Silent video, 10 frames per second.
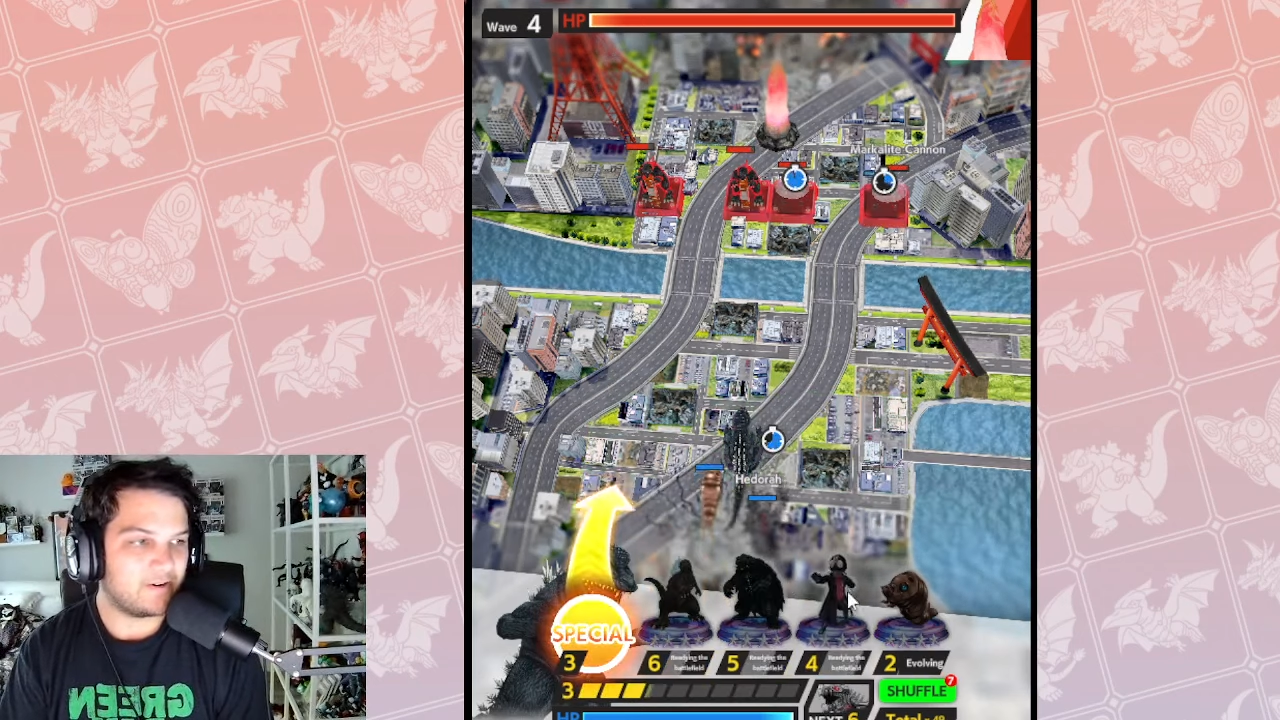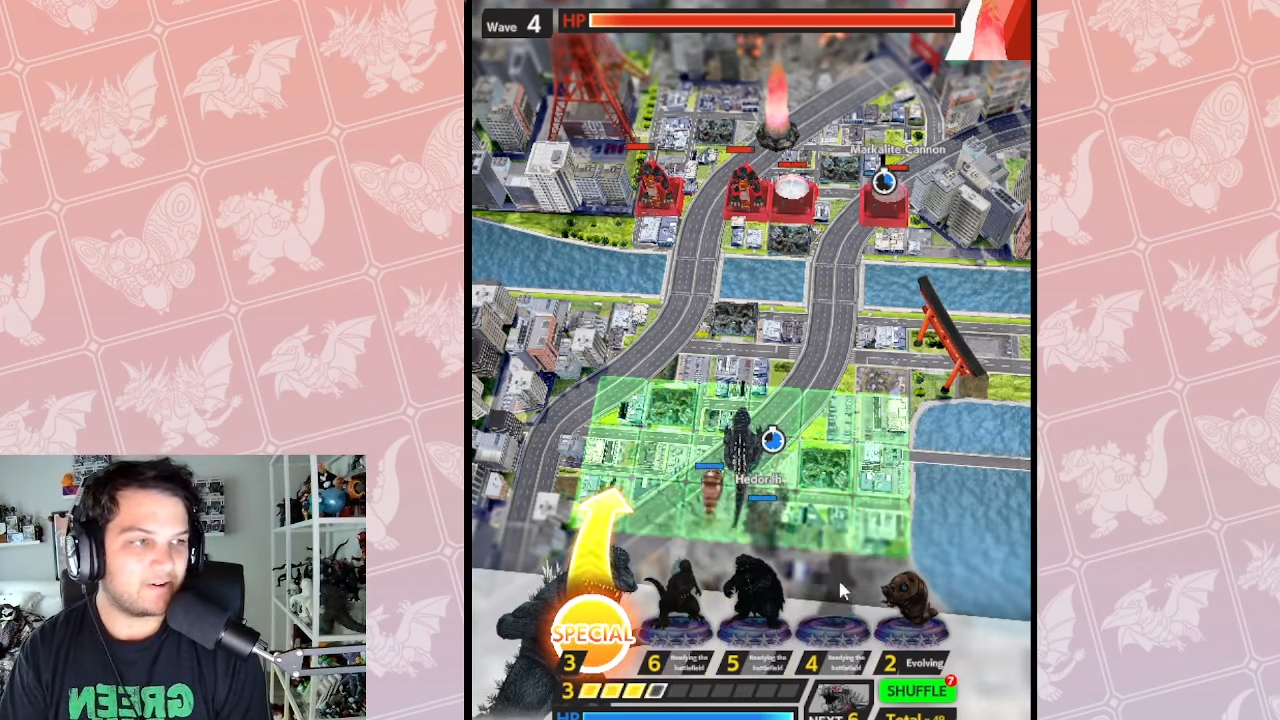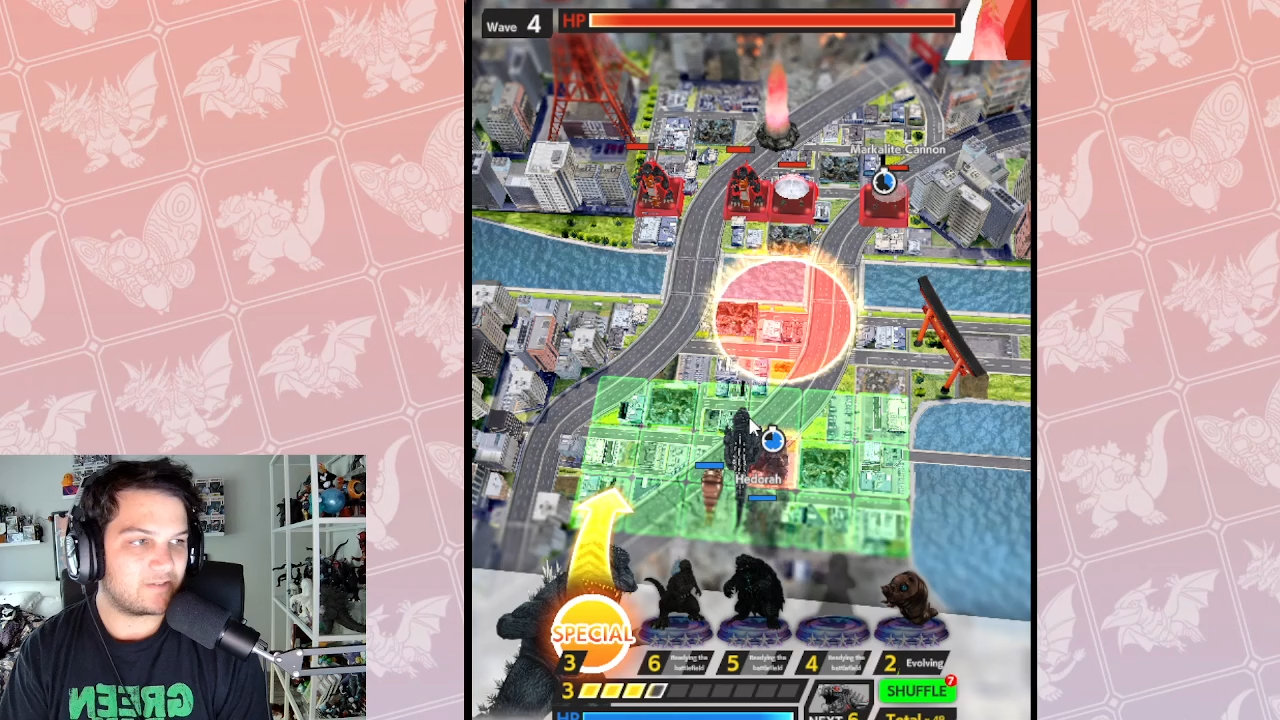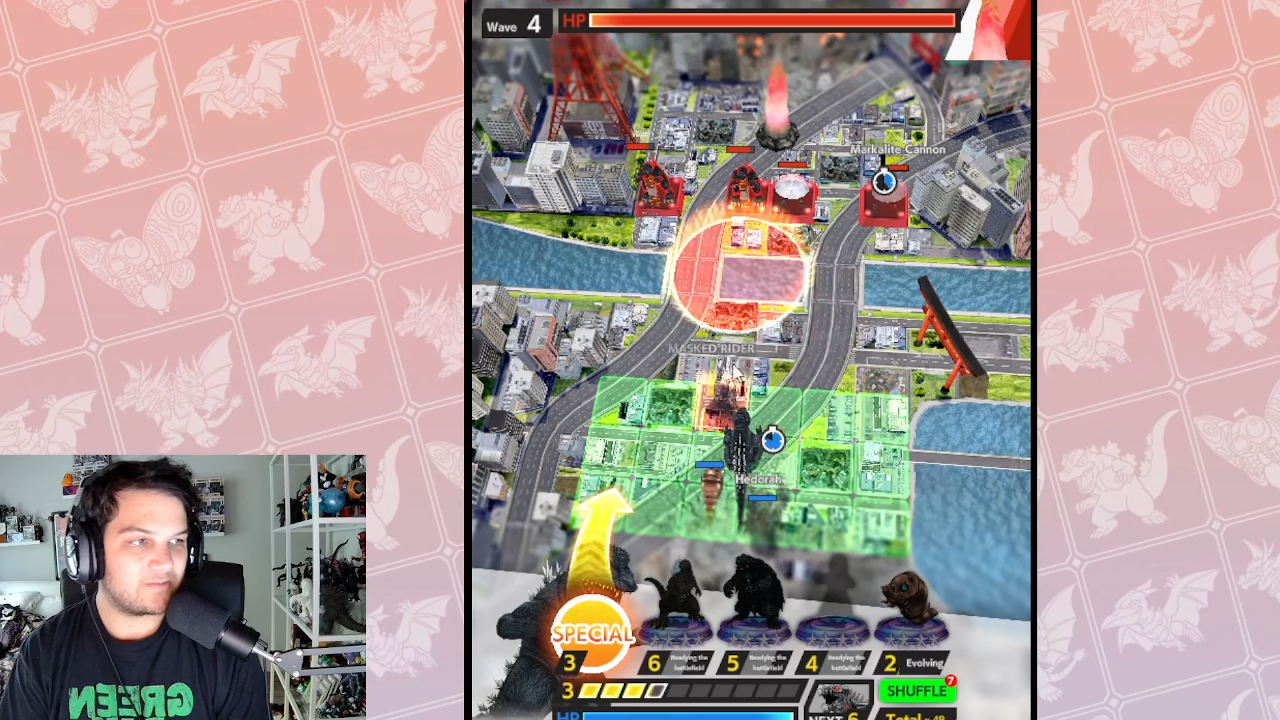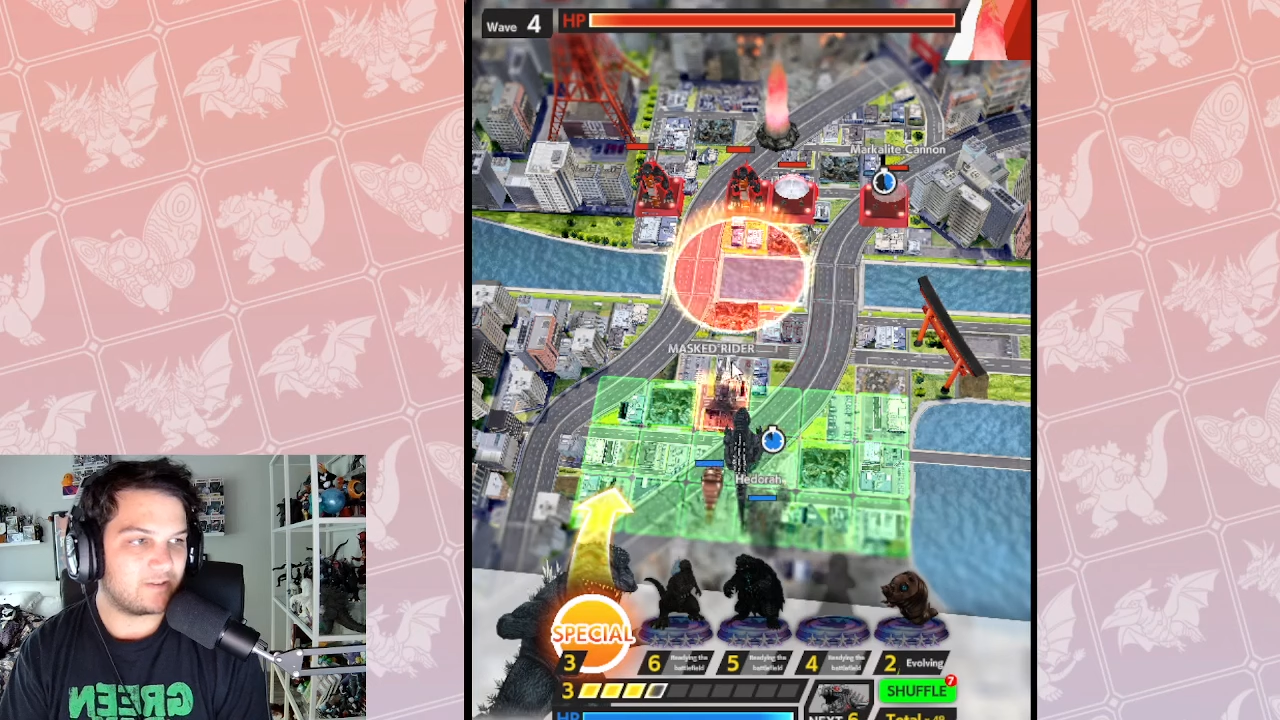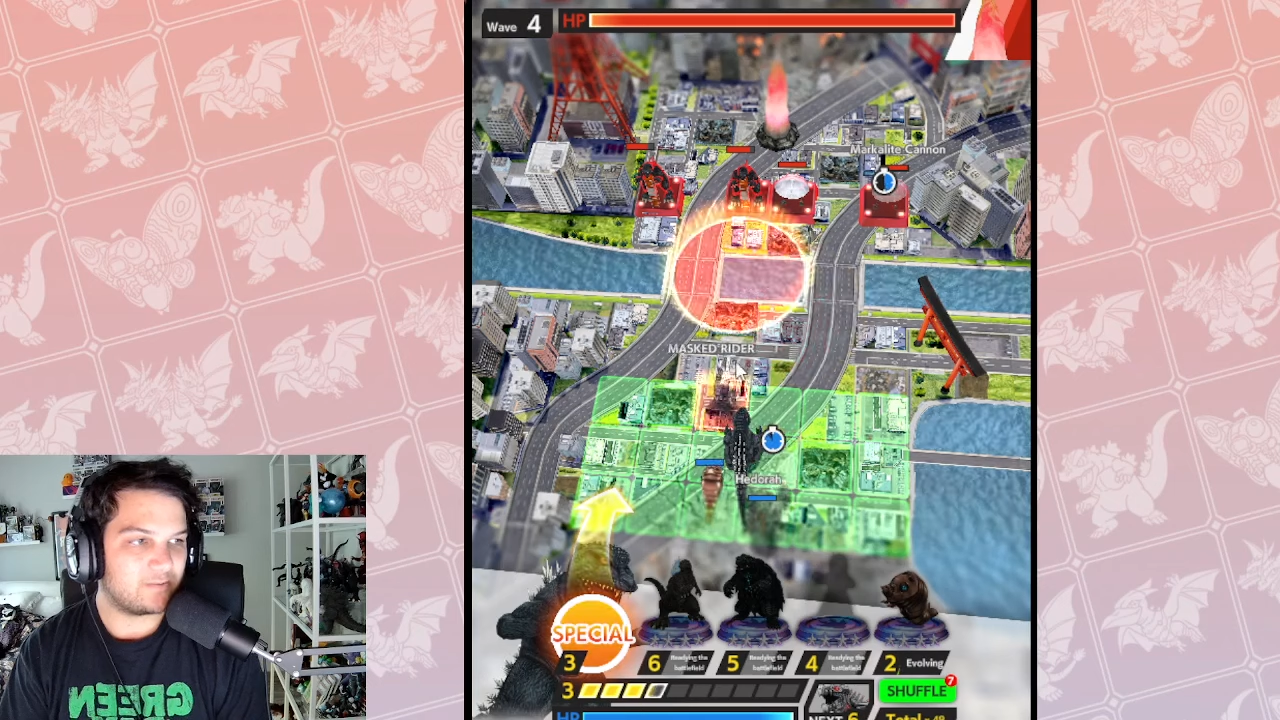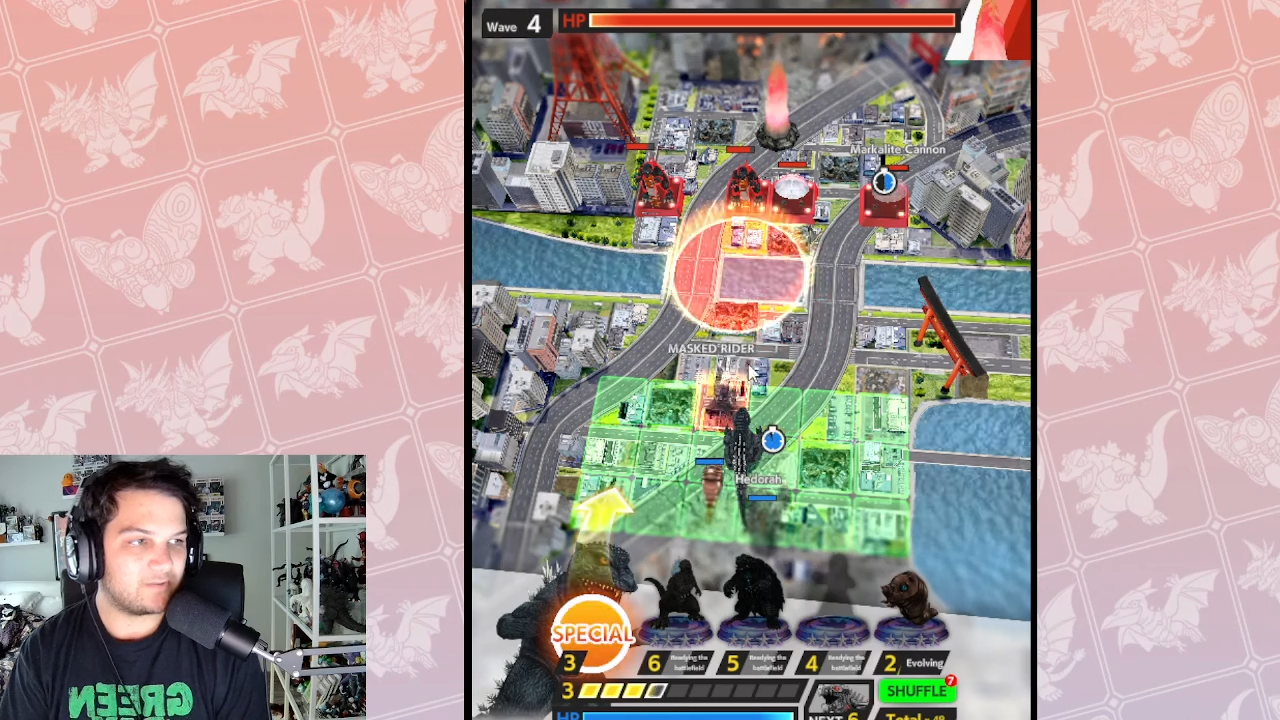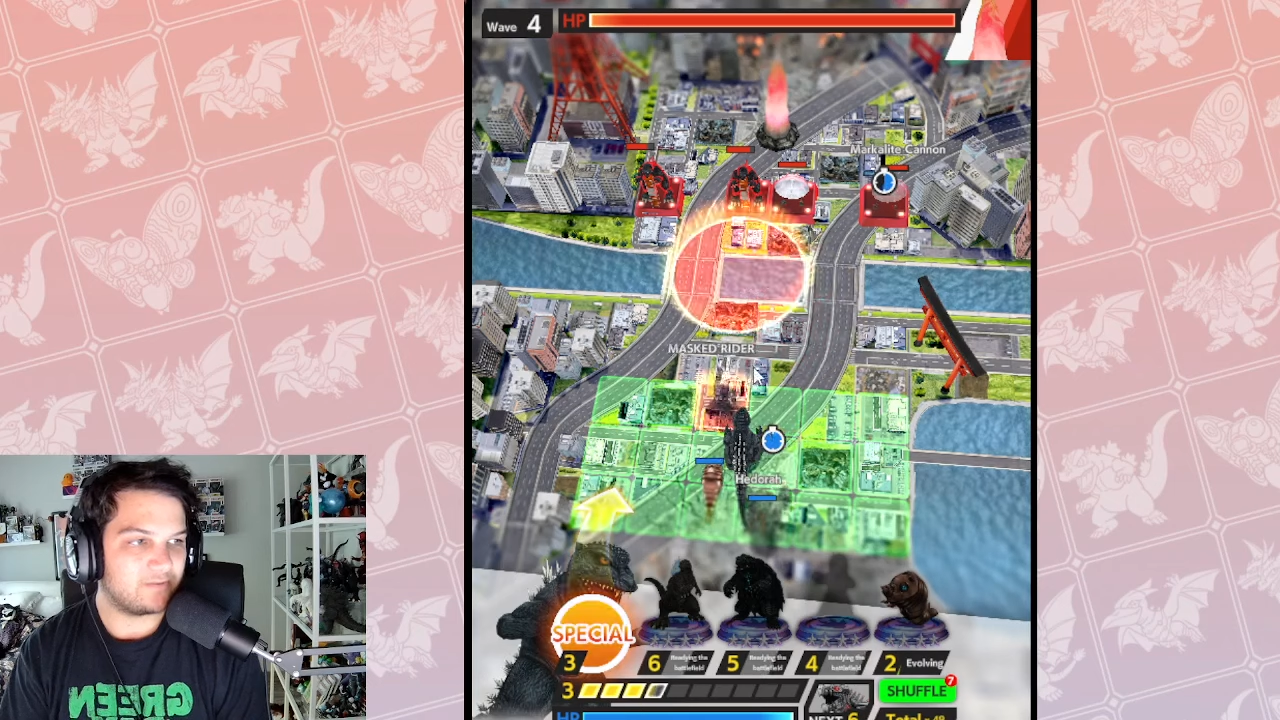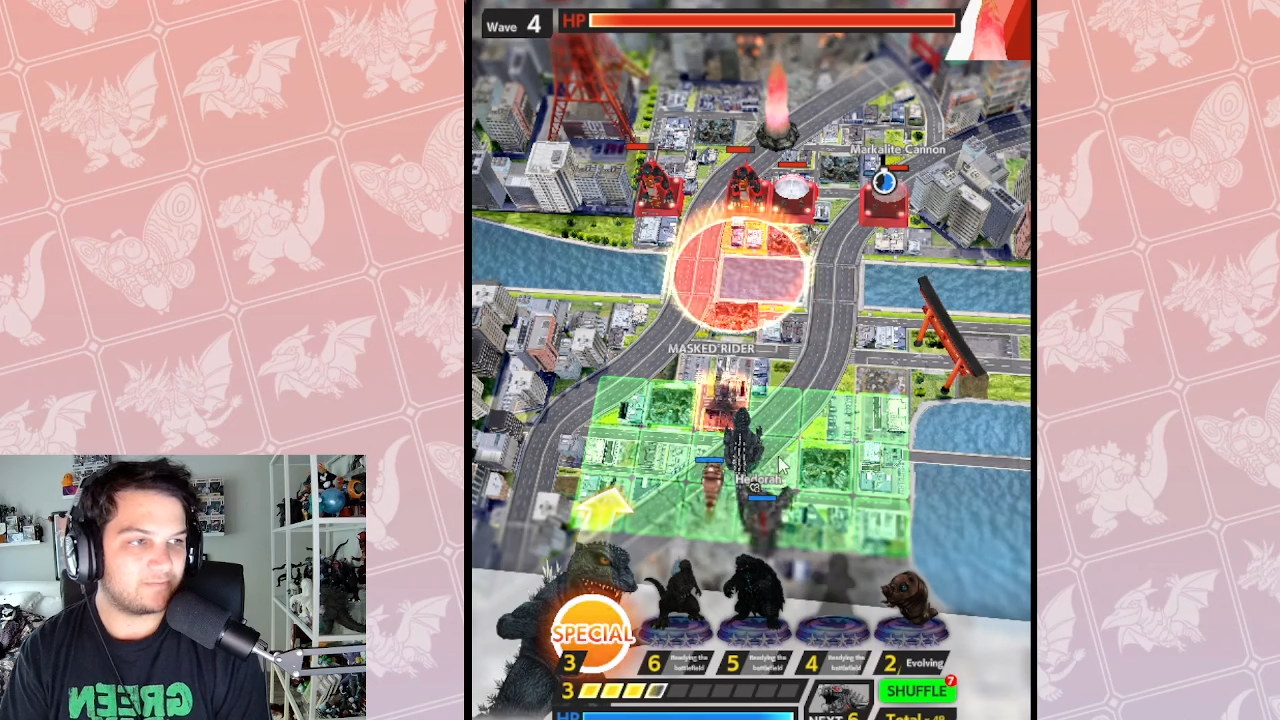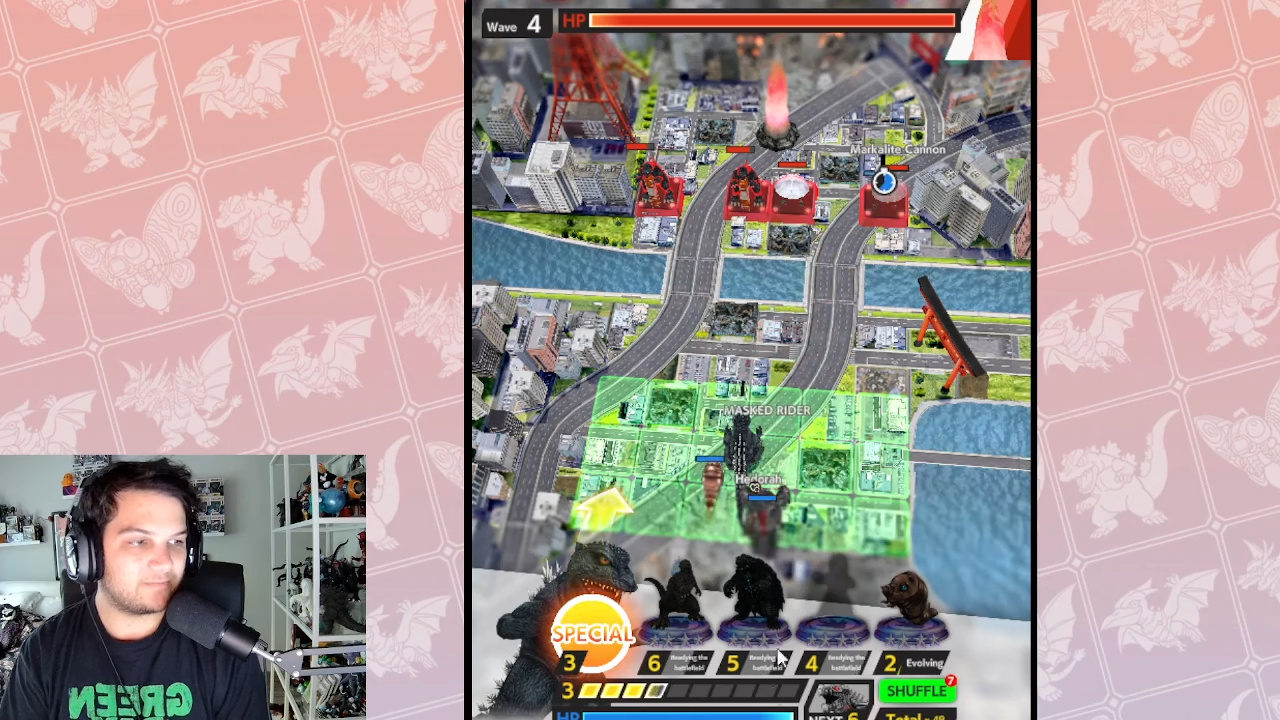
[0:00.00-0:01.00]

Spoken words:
Rider's available.